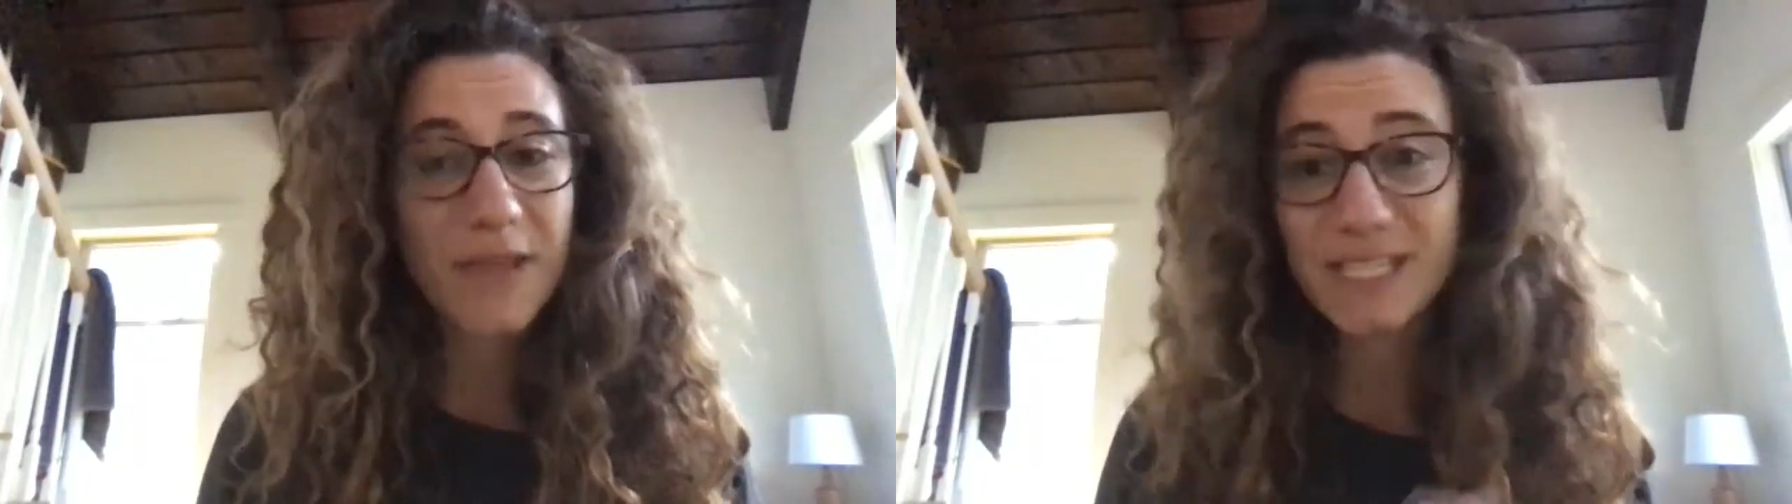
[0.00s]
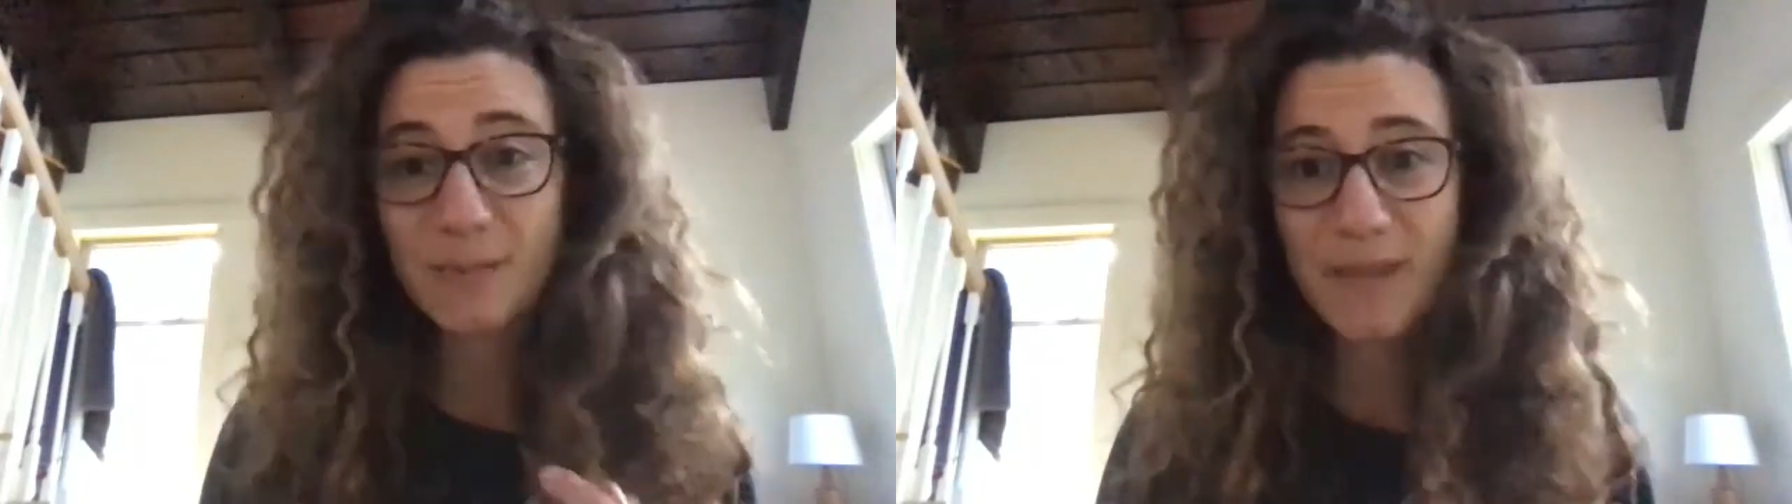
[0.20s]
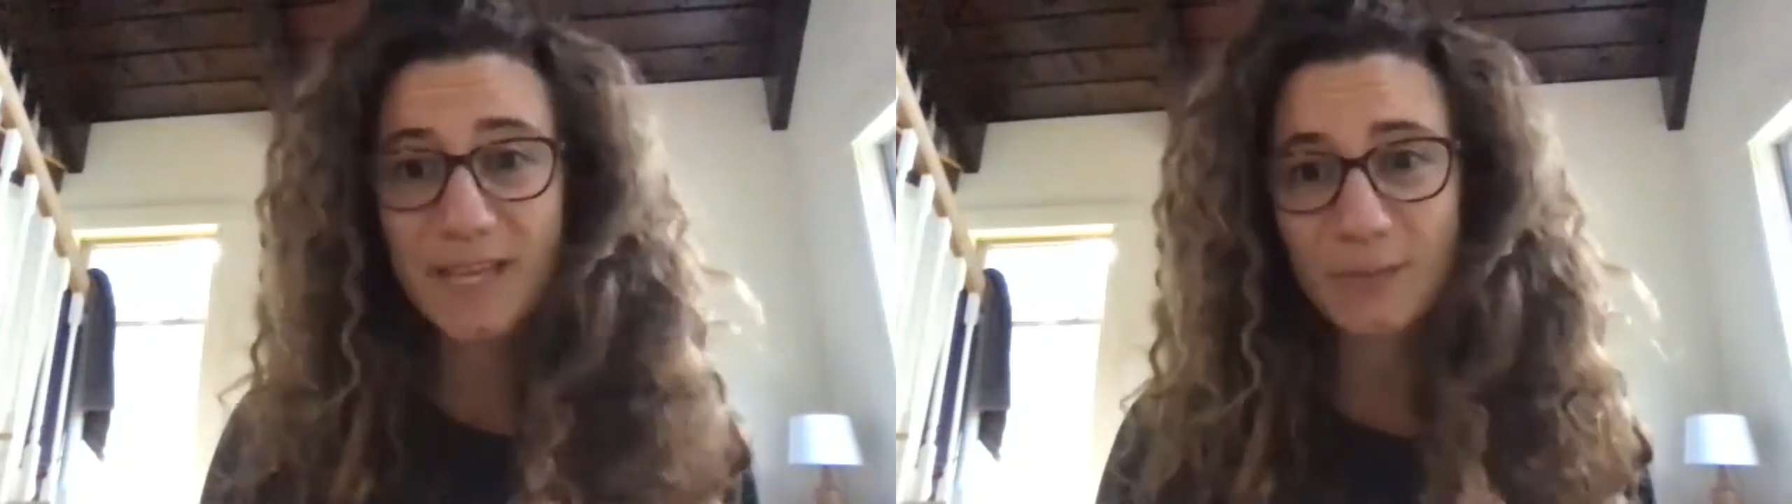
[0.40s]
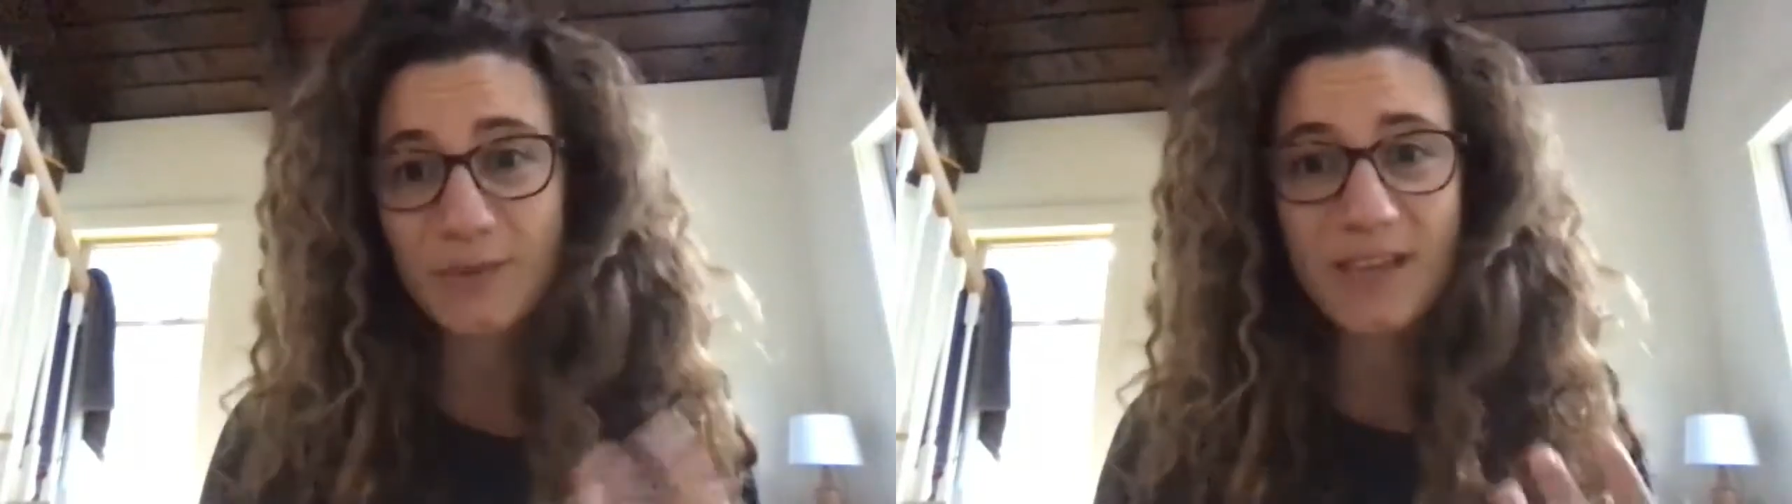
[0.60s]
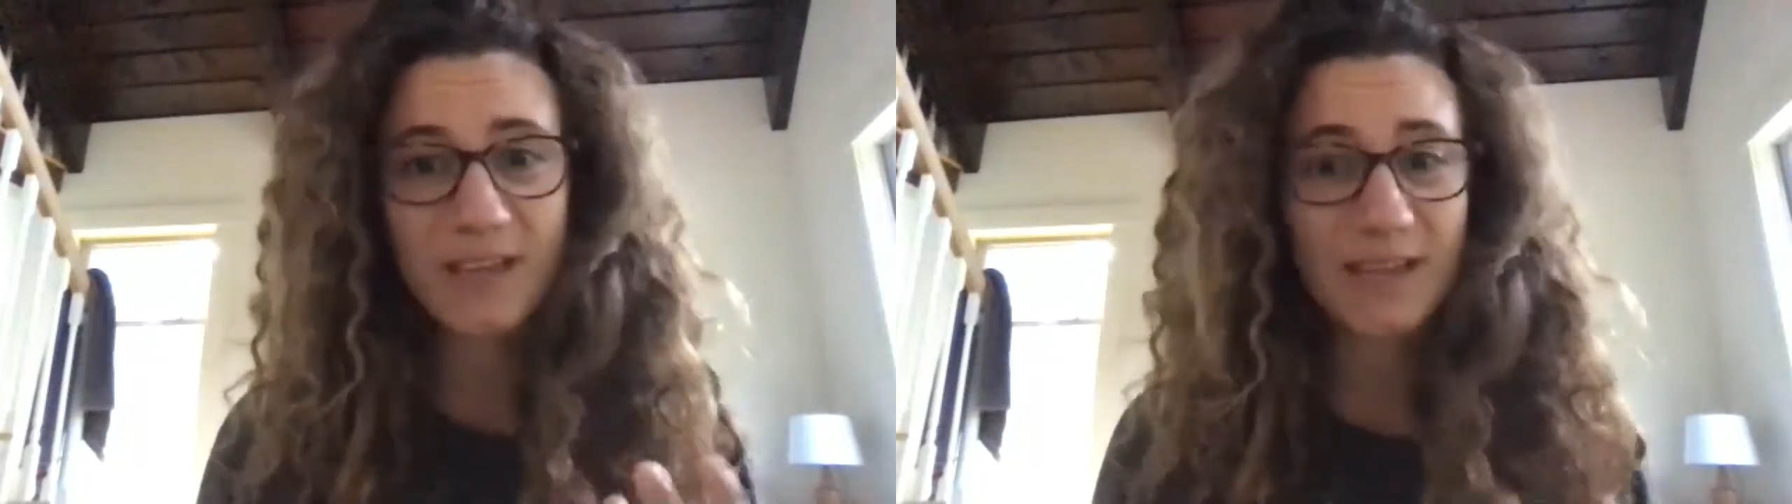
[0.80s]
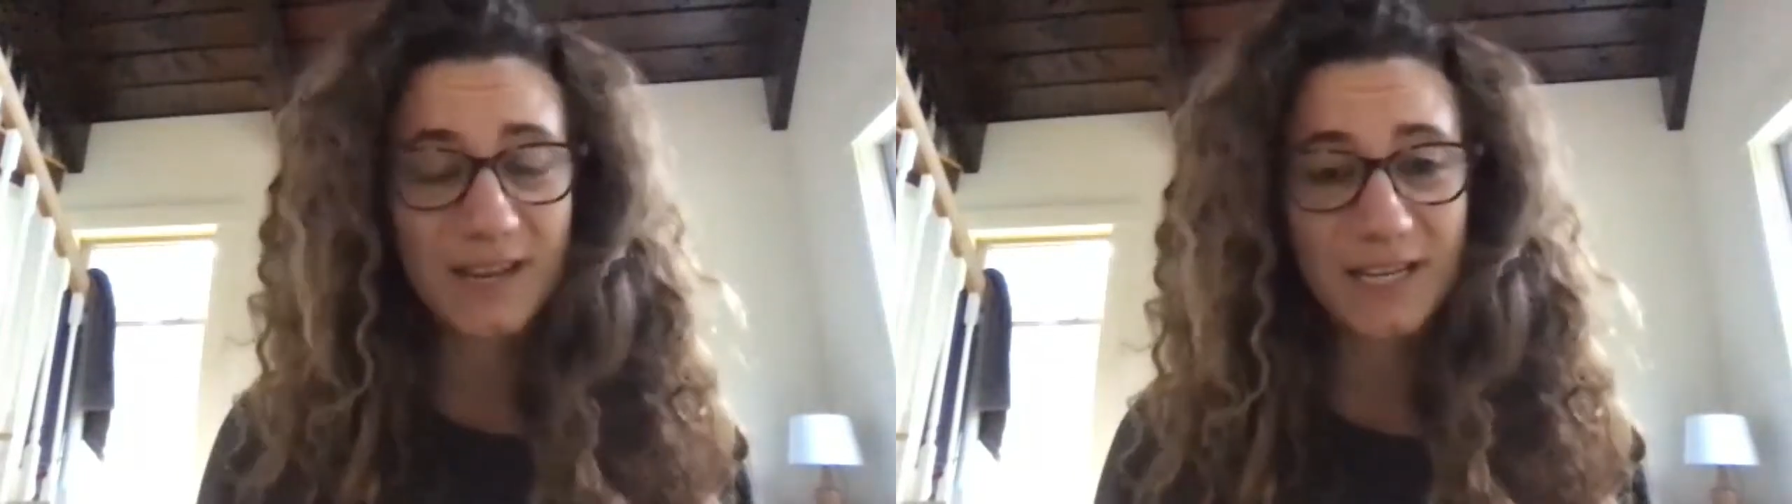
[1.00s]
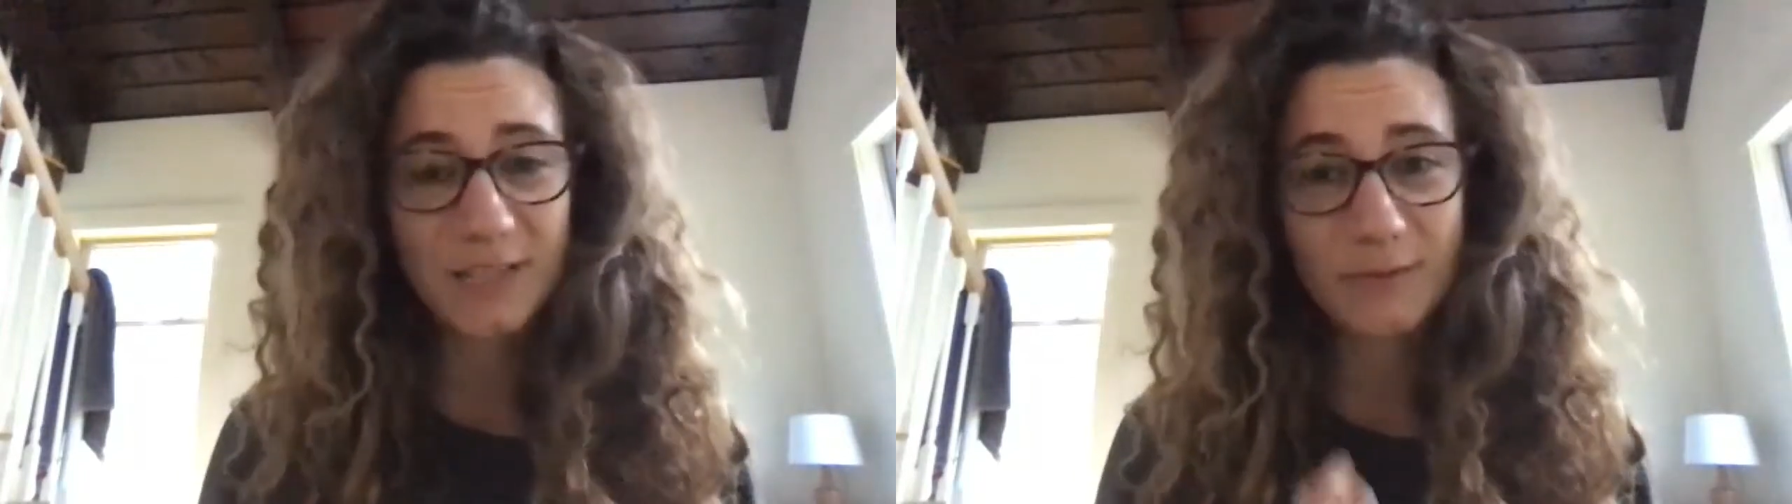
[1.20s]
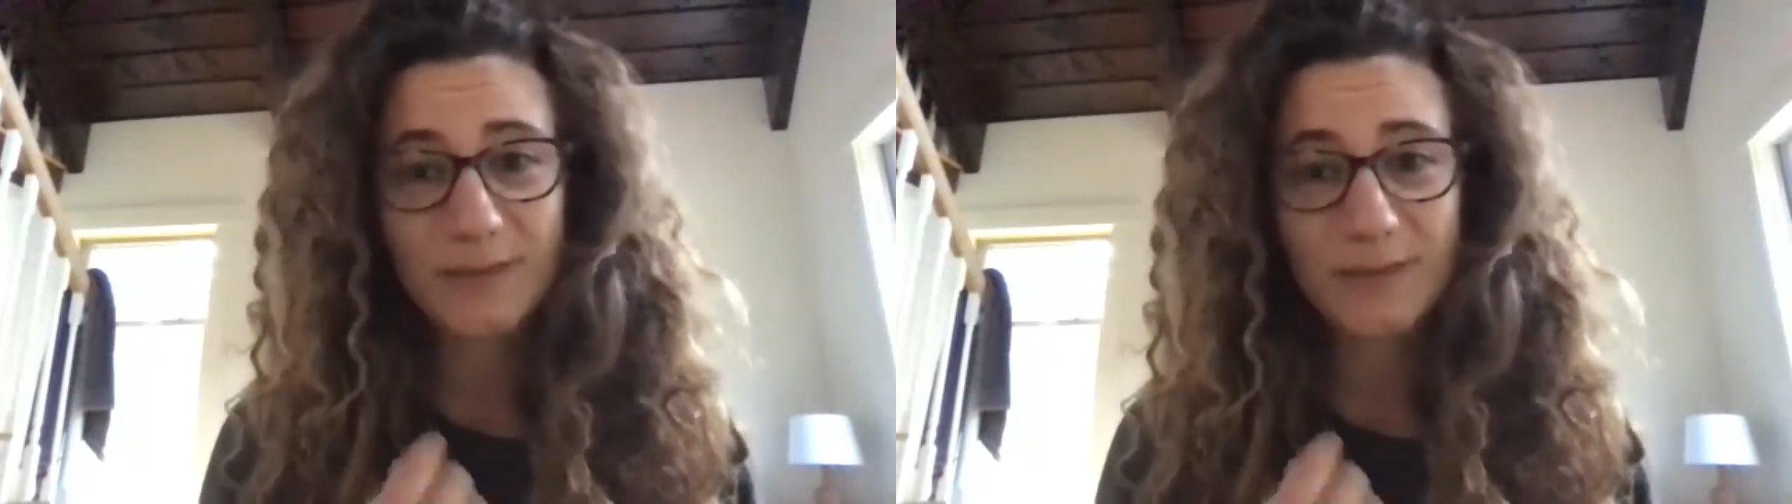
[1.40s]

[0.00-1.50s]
space where they can connect with